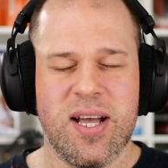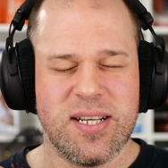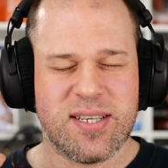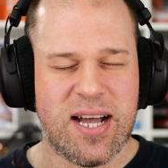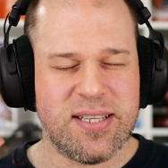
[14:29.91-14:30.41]

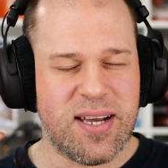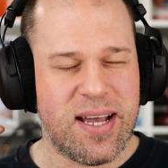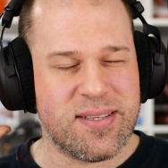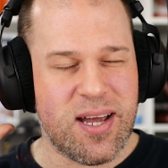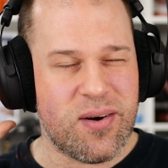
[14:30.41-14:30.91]
It's kind of
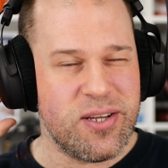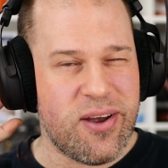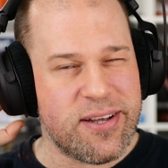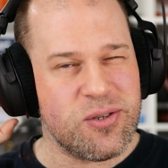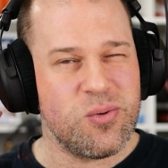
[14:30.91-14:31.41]
like they are in
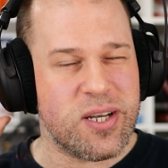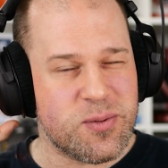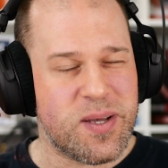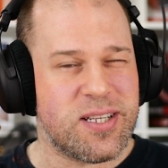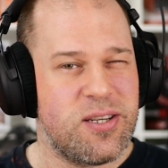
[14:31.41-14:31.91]
your head and you
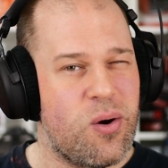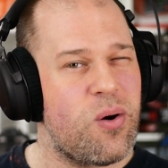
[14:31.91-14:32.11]
expect to know,